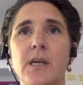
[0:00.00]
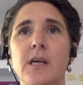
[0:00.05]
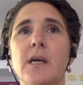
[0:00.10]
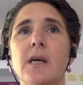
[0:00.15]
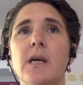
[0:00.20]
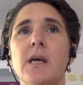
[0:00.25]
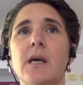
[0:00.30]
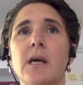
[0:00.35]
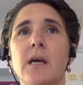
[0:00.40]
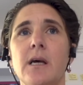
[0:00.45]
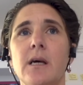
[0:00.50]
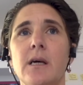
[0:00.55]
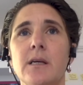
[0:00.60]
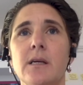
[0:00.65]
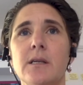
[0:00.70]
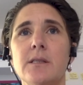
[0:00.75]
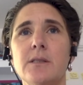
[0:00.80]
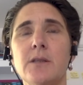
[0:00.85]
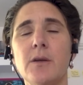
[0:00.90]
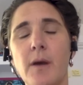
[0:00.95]
squirrelfish,
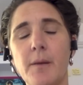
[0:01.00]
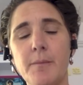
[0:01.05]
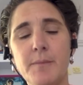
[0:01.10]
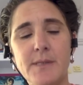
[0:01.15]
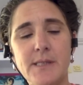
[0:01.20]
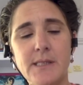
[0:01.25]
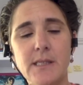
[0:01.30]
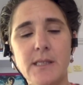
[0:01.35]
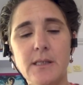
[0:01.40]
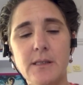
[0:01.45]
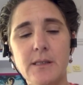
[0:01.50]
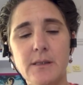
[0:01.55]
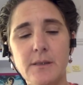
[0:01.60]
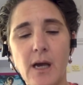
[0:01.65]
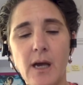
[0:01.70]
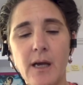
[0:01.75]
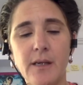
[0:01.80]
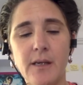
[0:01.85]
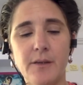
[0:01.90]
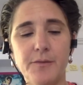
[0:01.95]
so I'm
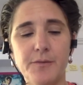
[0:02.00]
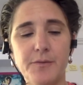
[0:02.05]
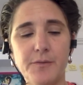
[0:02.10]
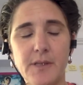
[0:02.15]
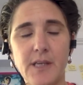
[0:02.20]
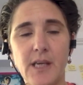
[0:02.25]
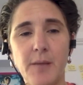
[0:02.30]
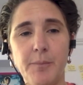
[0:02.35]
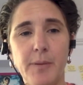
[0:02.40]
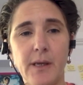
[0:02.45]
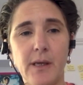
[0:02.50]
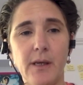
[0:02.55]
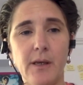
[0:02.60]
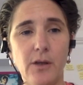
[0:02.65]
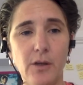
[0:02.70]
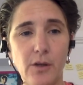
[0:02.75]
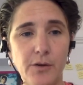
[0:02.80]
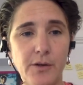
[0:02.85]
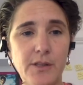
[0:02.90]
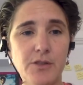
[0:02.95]
still kind of
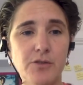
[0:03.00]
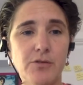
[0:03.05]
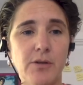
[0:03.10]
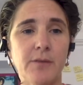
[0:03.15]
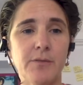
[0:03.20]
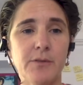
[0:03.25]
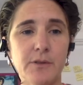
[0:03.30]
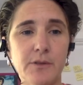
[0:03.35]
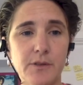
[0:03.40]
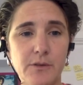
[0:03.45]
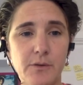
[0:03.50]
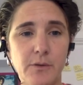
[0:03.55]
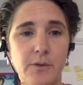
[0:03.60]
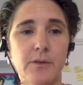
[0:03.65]
keeping curious travel,